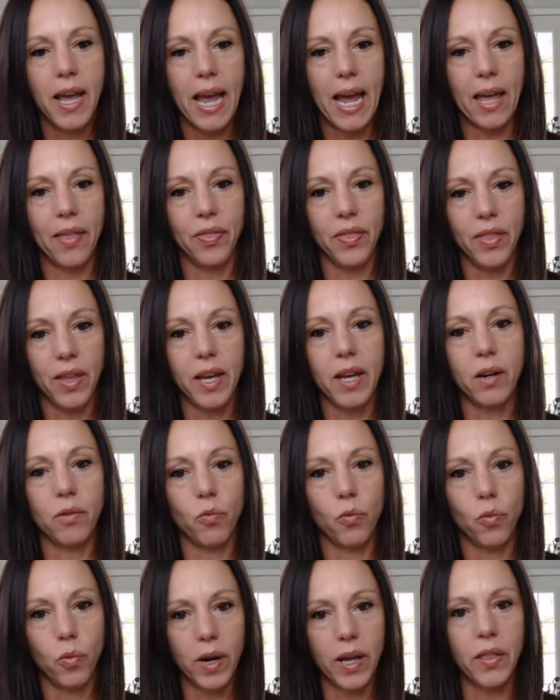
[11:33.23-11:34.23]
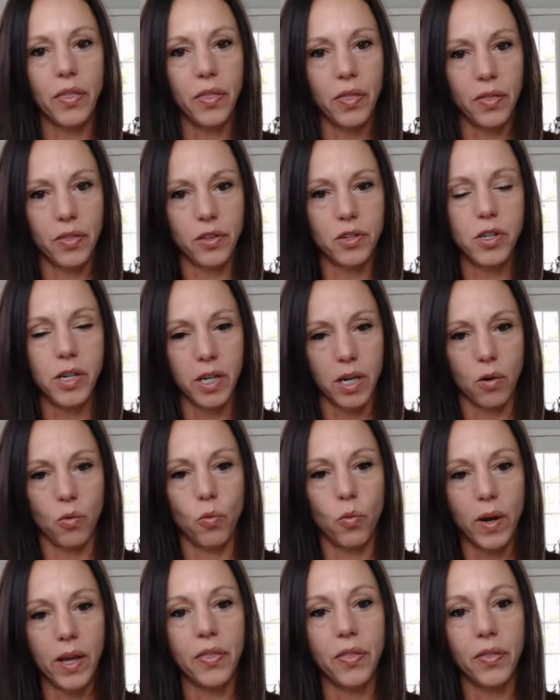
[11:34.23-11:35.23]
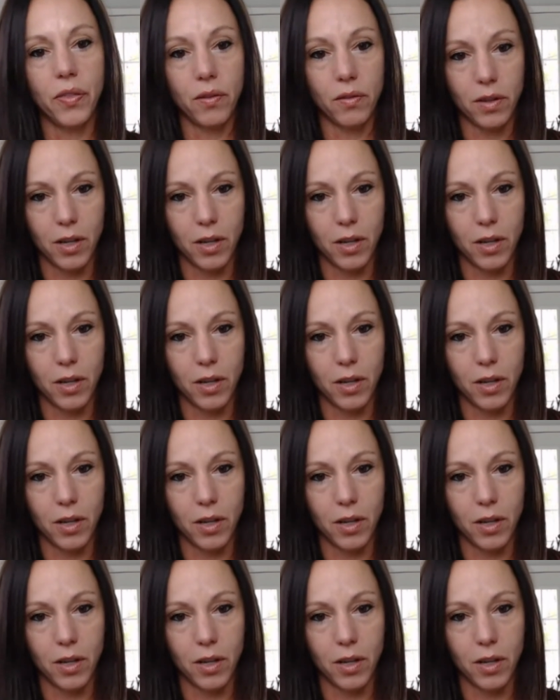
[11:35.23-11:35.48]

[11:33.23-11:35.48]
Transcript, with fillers: And then with, you know, with